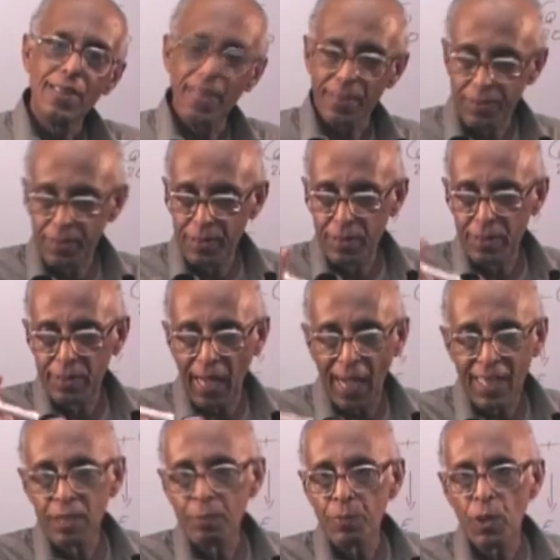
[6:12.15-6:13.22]
that
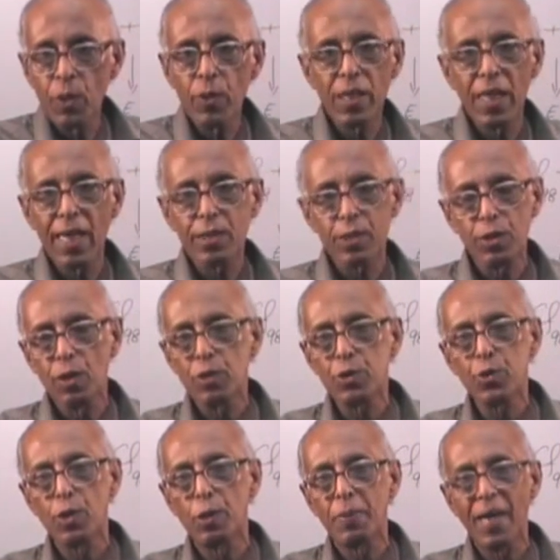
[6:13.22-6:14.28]
9 more
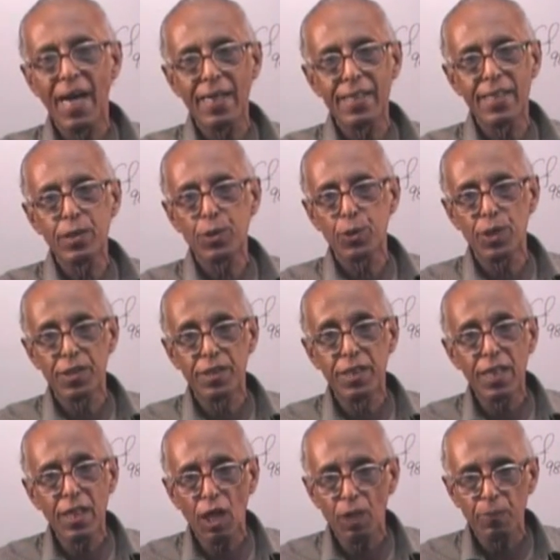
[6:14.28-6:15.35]
electrons will be added to the
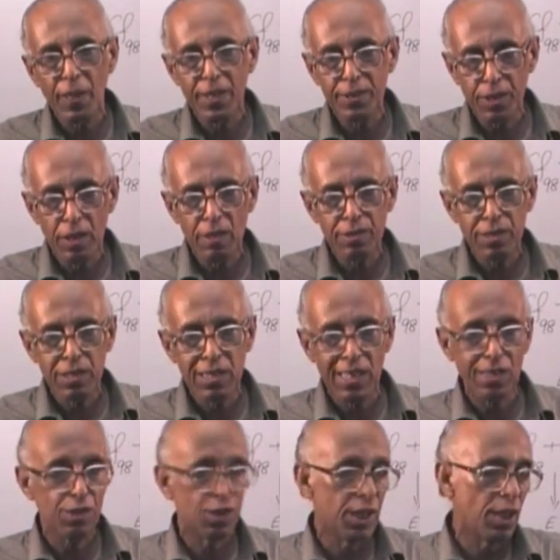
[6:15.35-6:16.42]
d orbital,
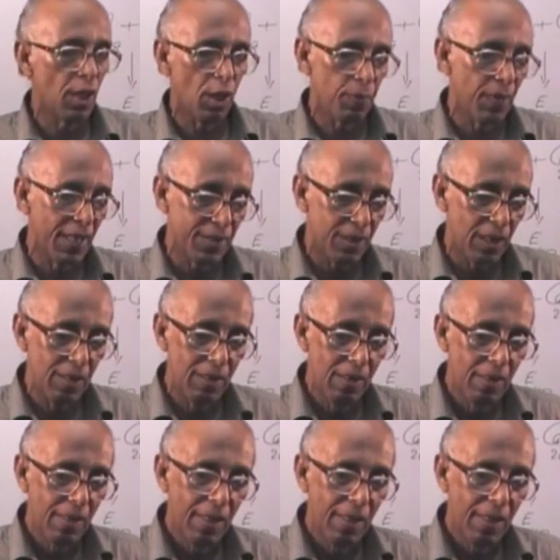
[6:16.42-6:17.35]
6d orbital.